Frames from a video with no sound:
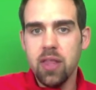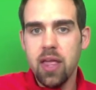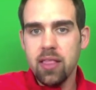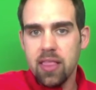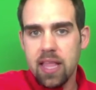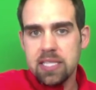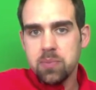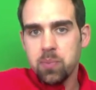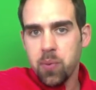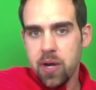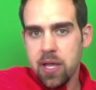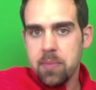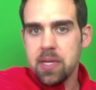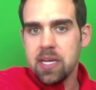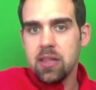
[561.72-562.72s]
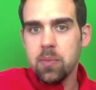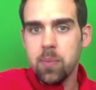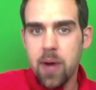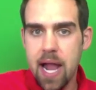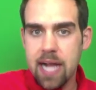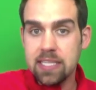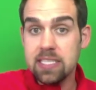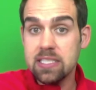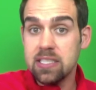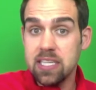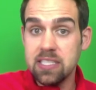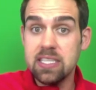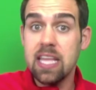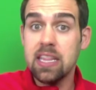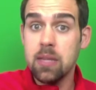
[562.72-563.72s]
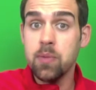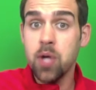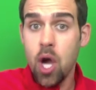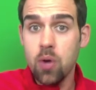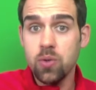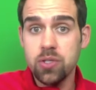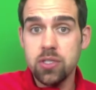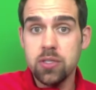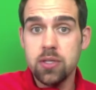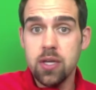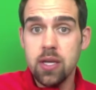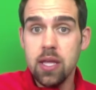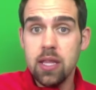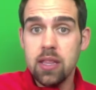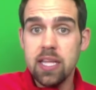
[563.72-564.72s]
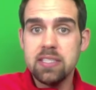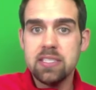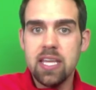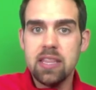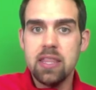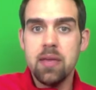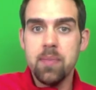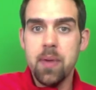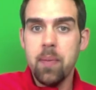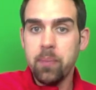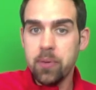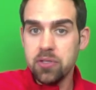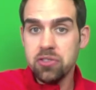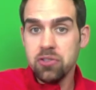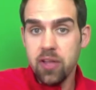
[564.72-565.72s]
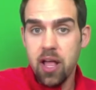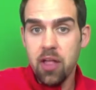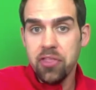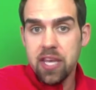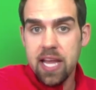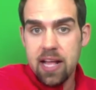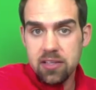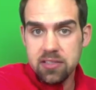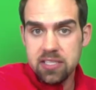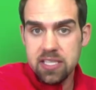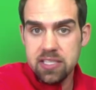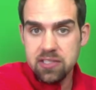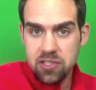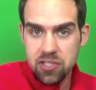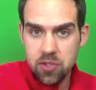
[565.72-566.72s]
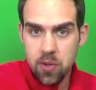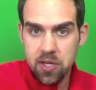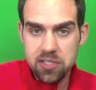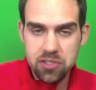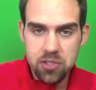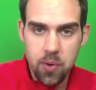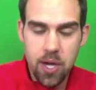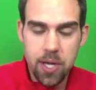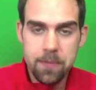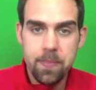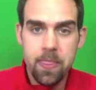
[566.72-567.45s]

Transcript: let's bring them into the practice, let's get them coached. Let's get them a personal health analysis and so on and so on.